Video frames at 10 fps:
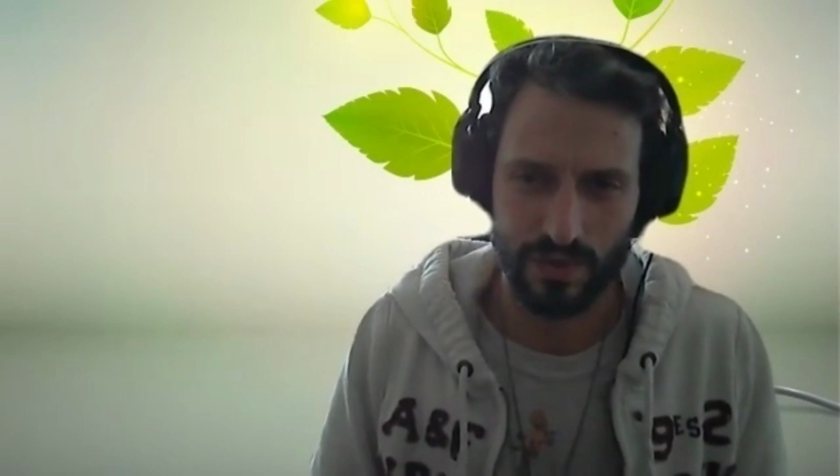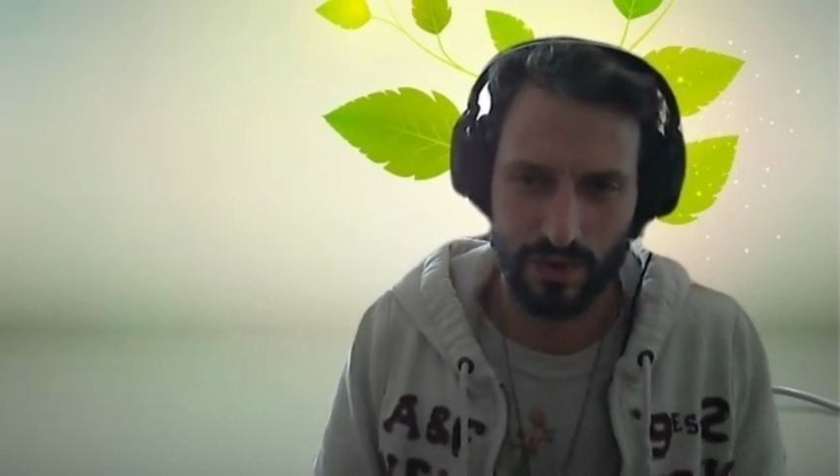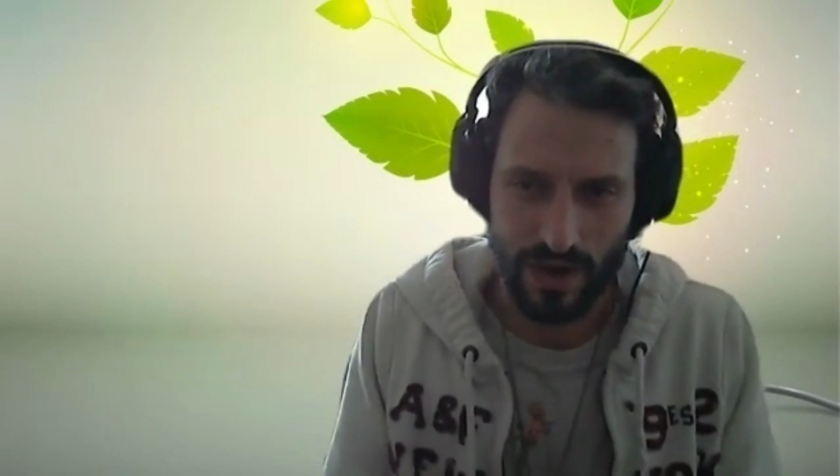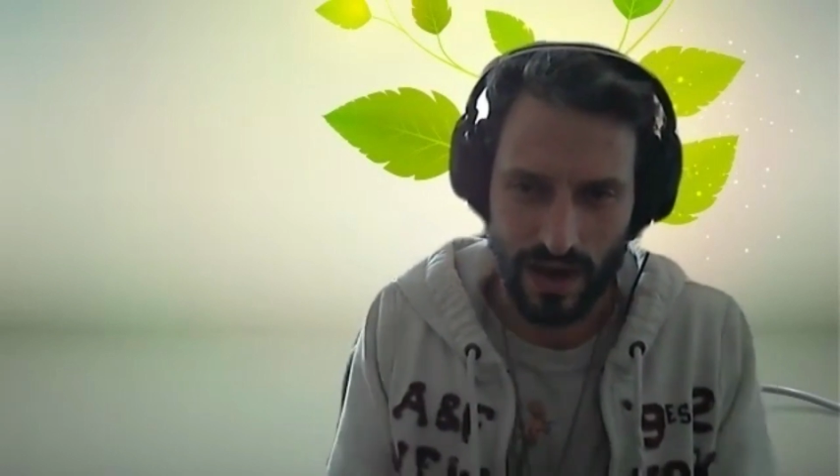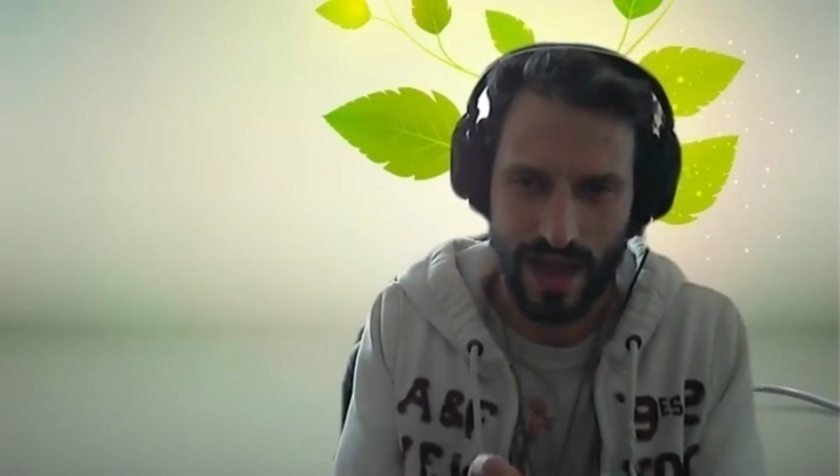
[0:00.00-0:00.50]

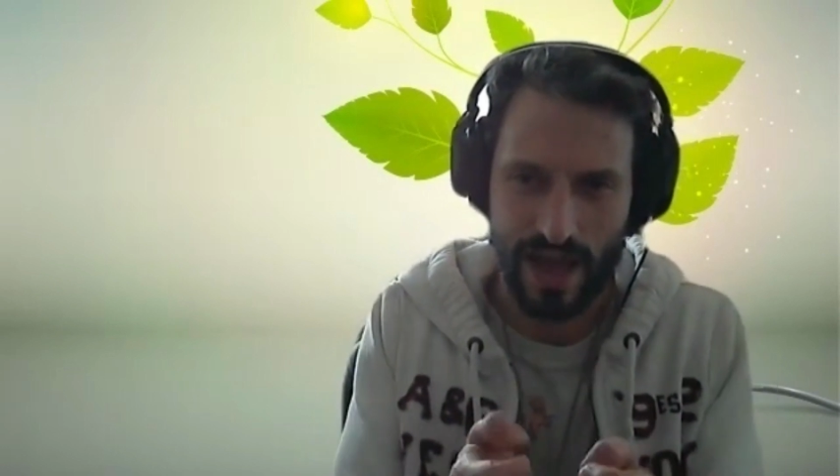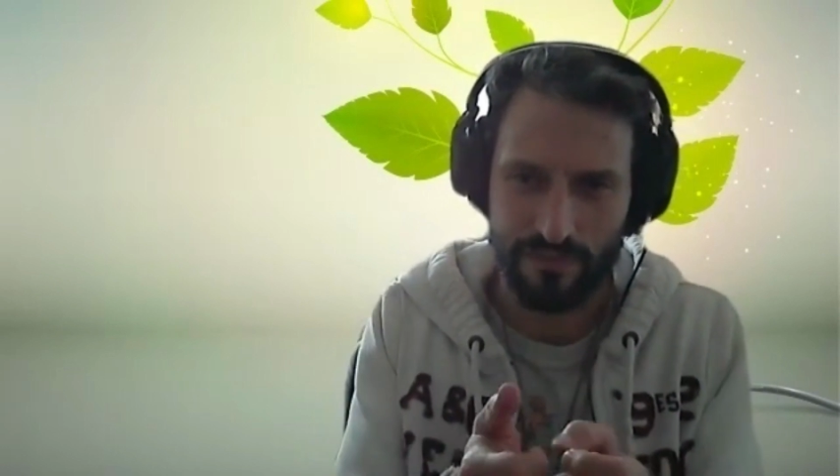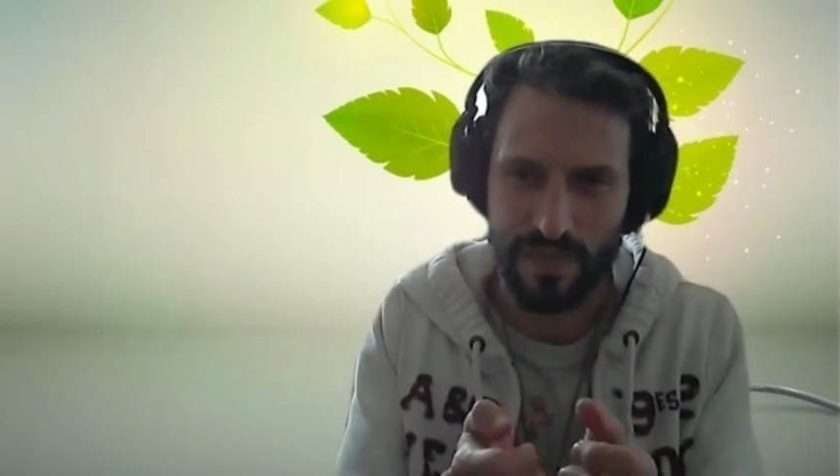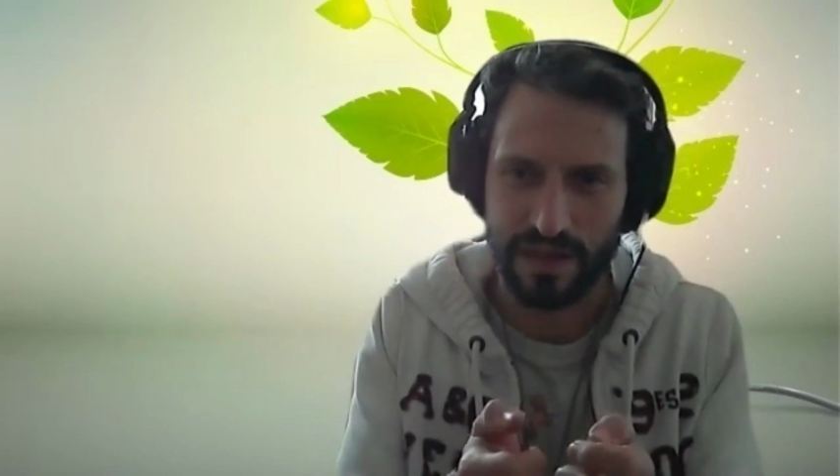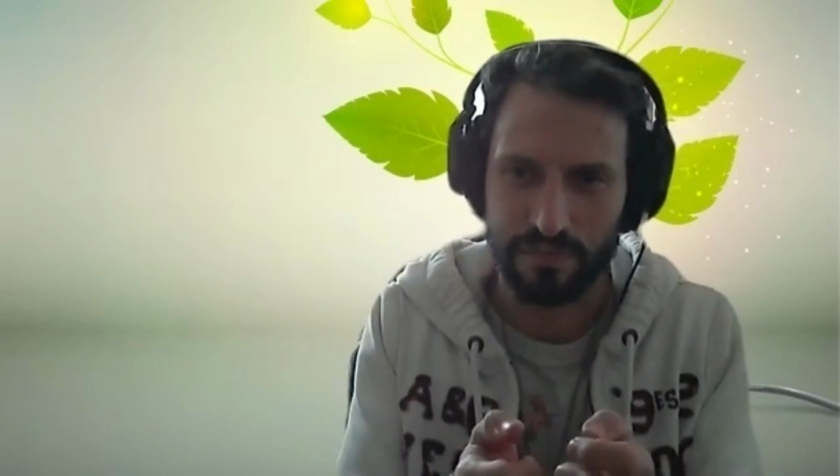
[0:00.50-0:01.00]
you know, I
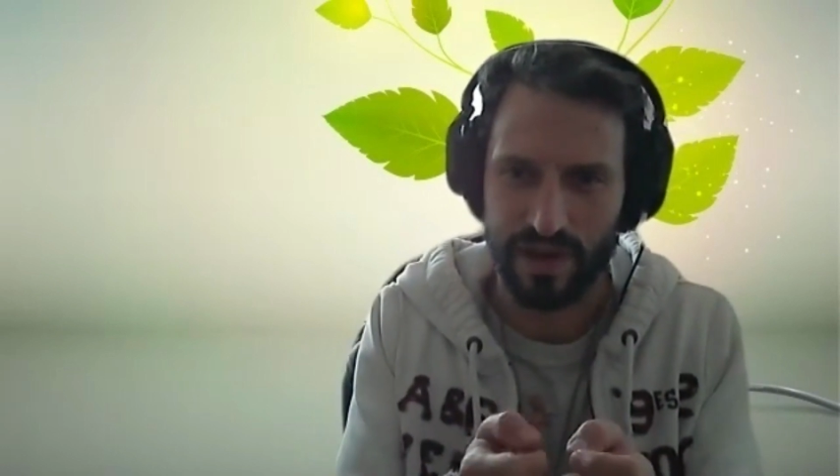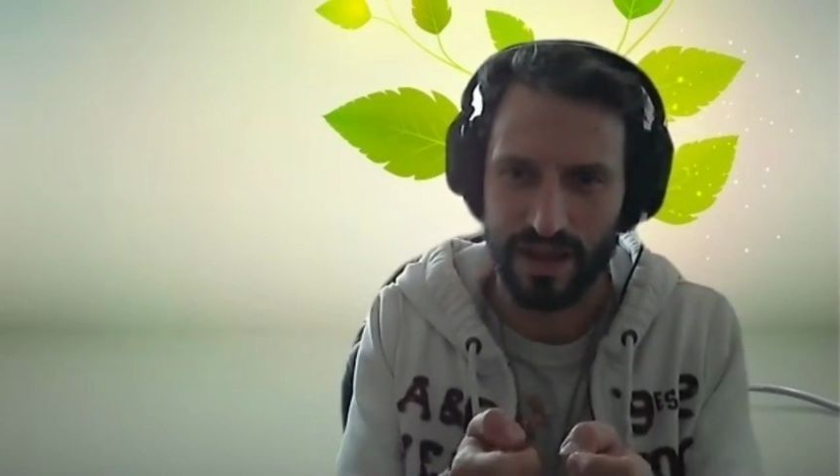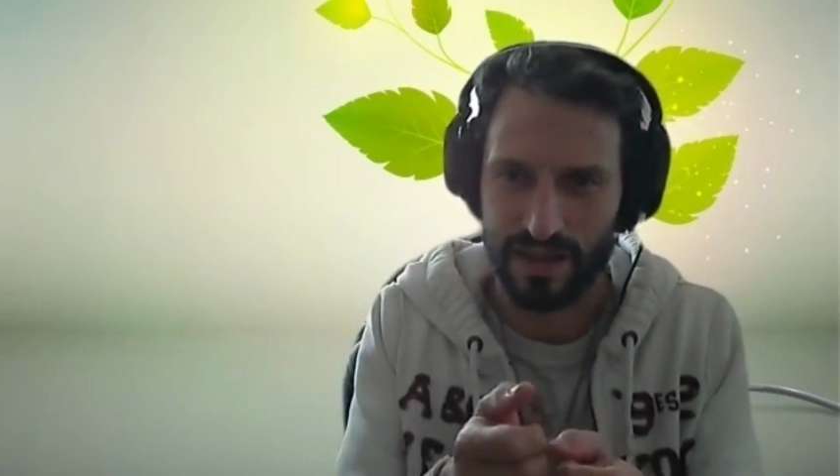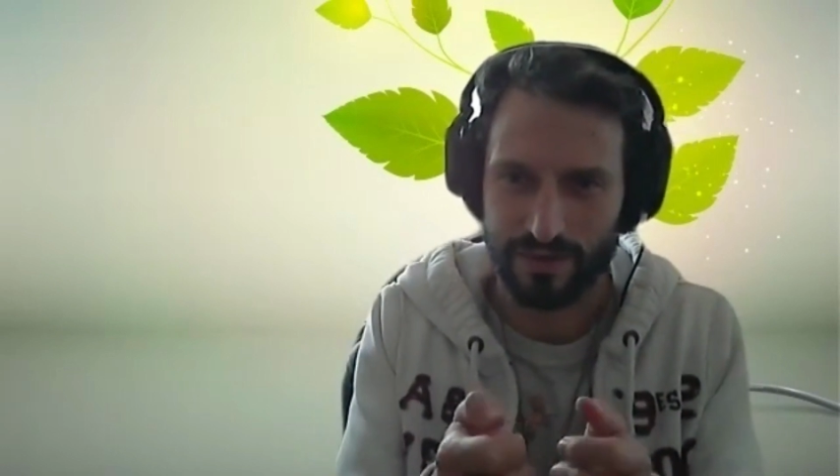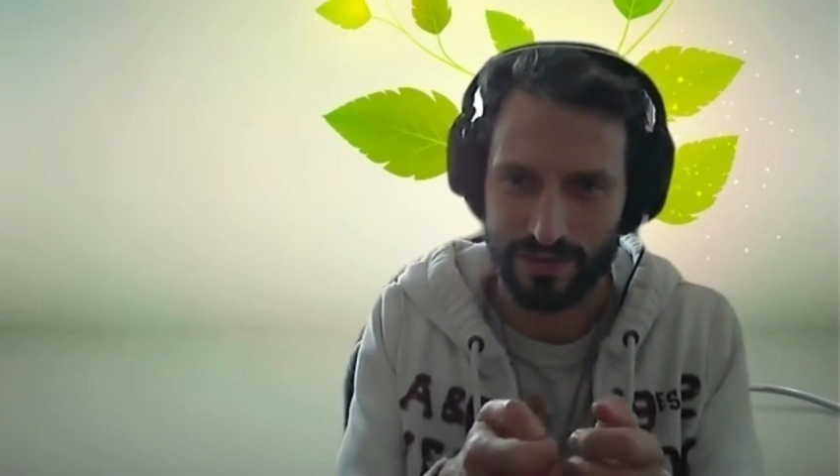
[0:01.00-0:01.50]
have back
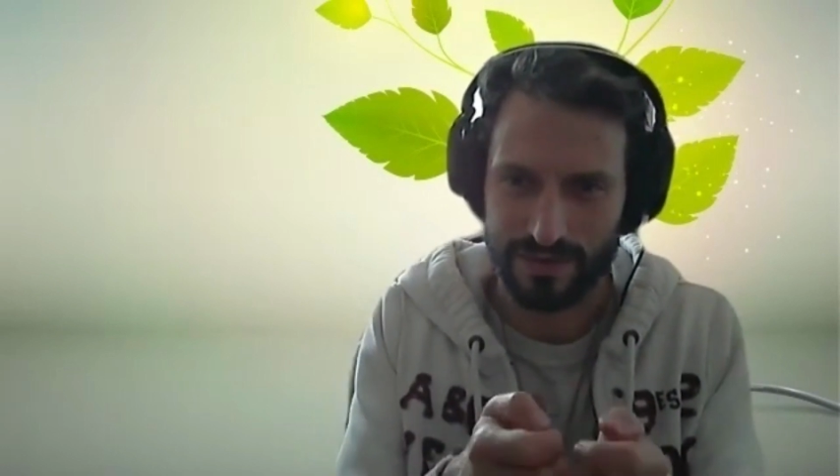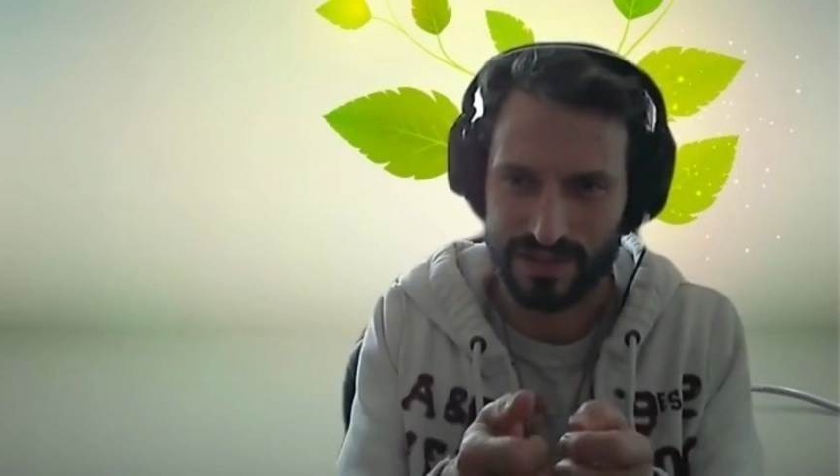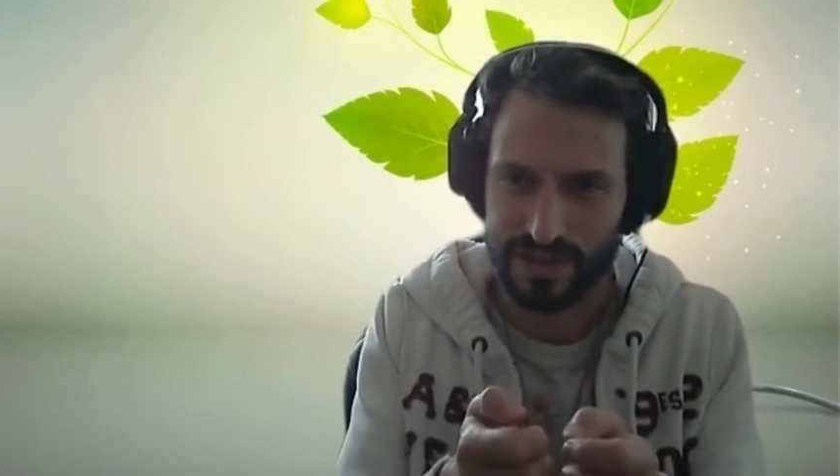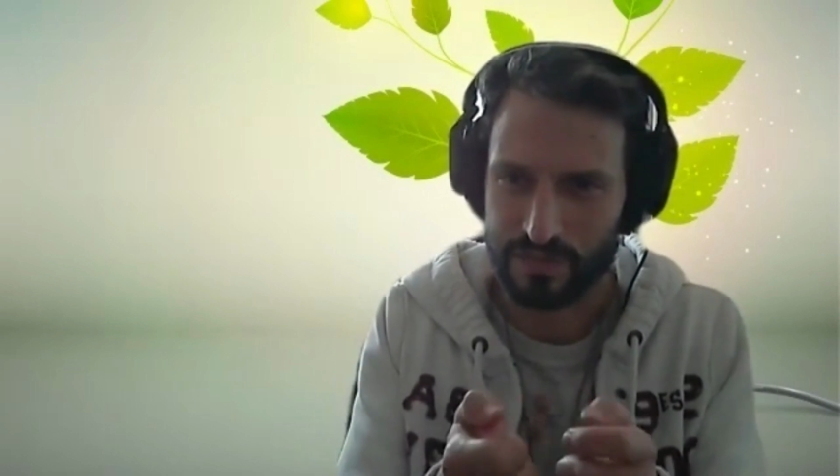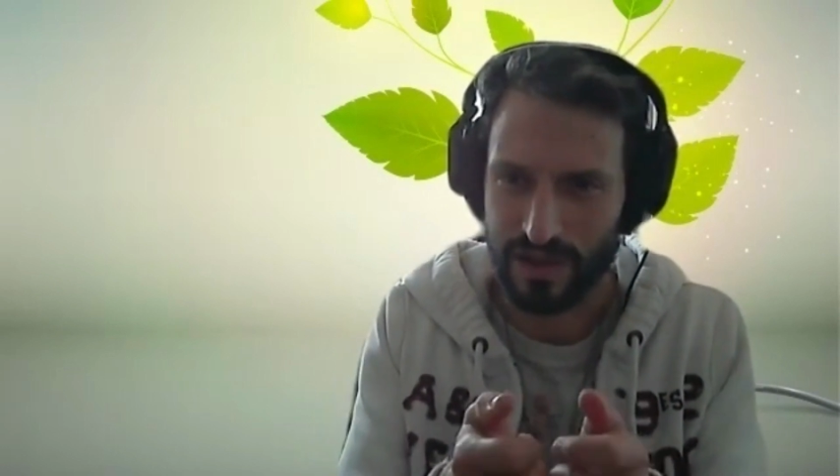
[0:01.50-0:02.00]
pain,
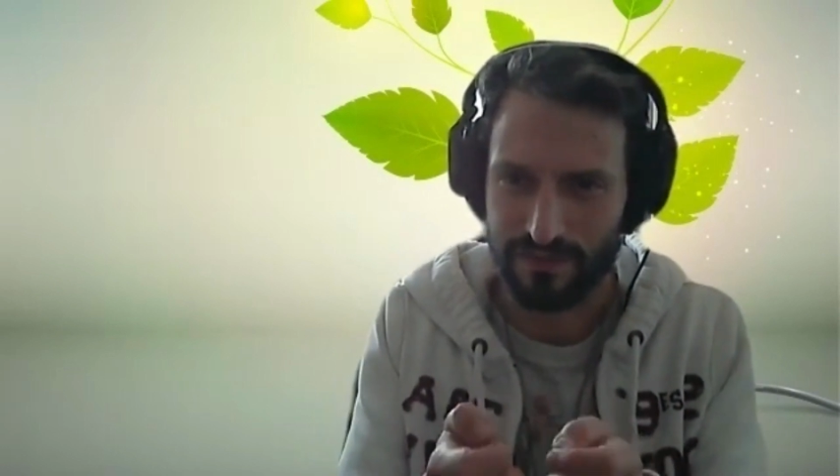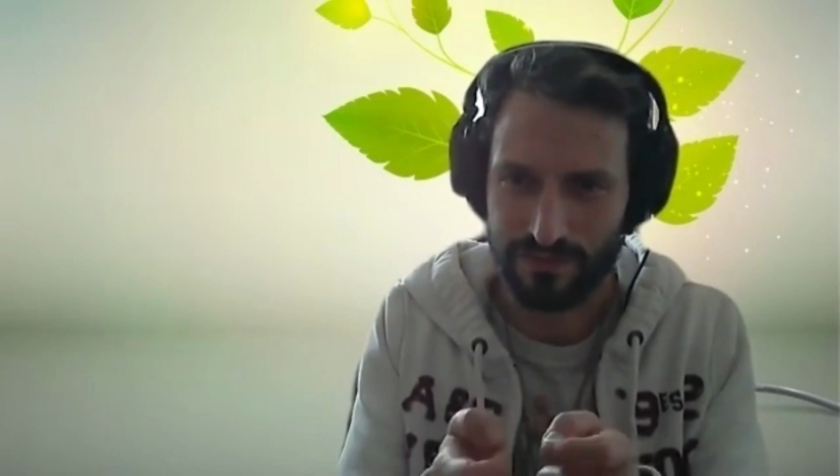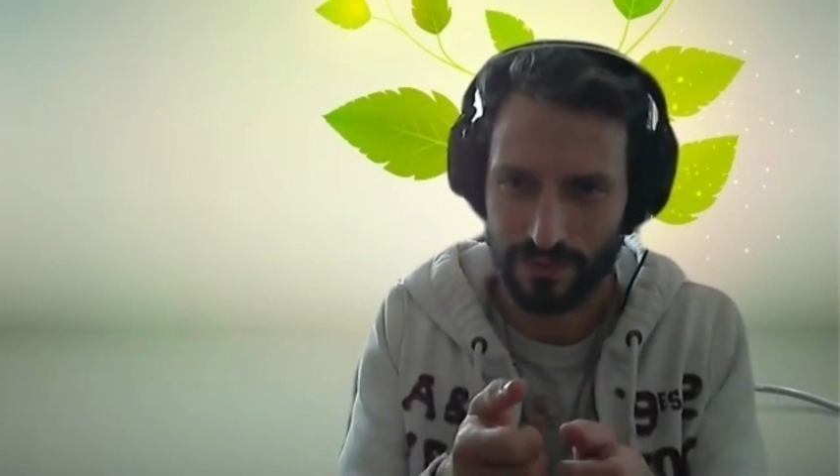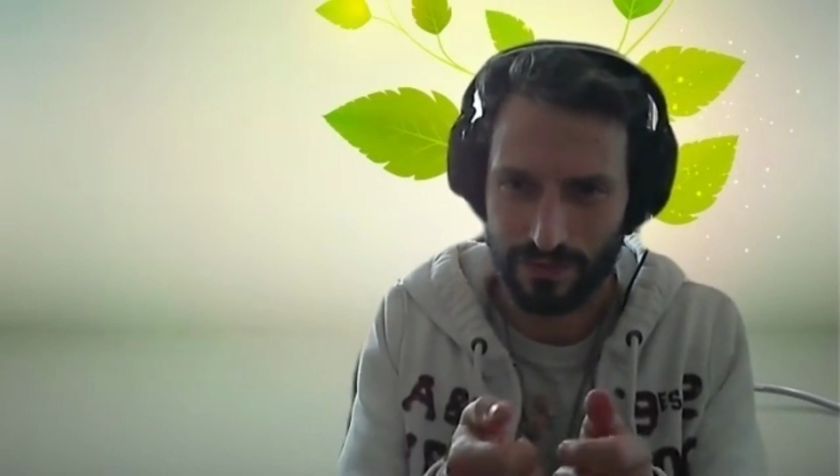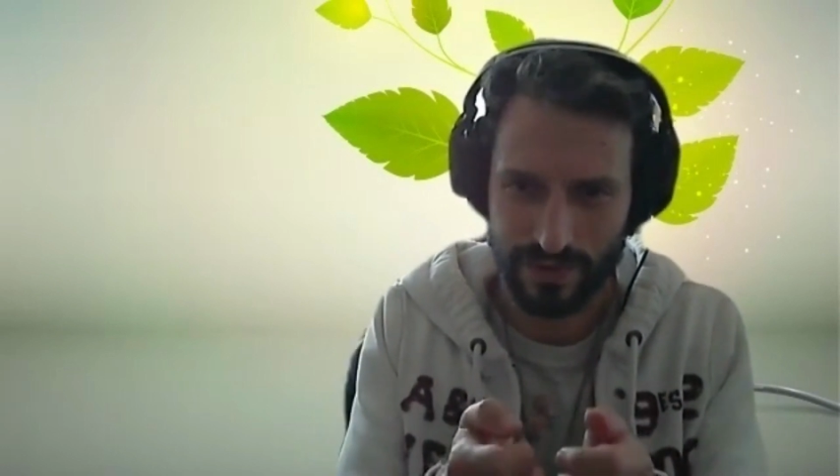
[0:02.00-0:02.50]
or this is
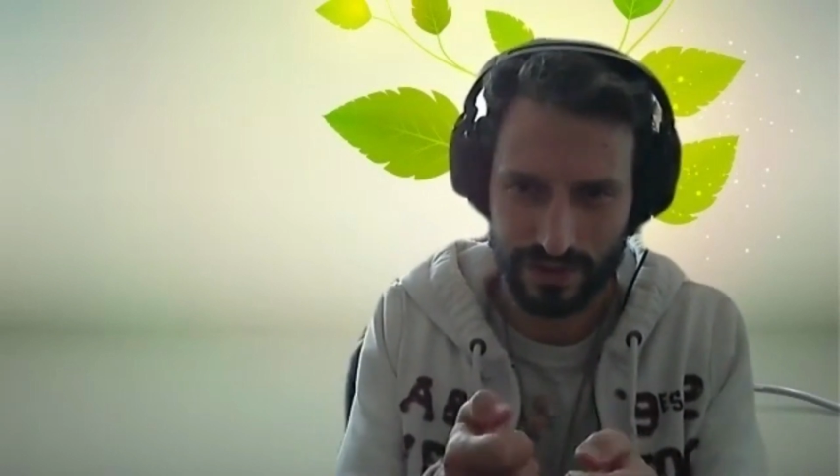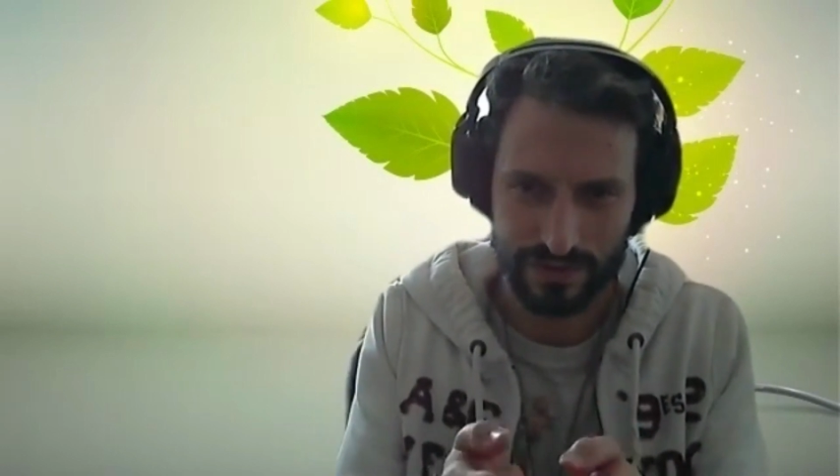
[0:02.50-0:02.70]
painful,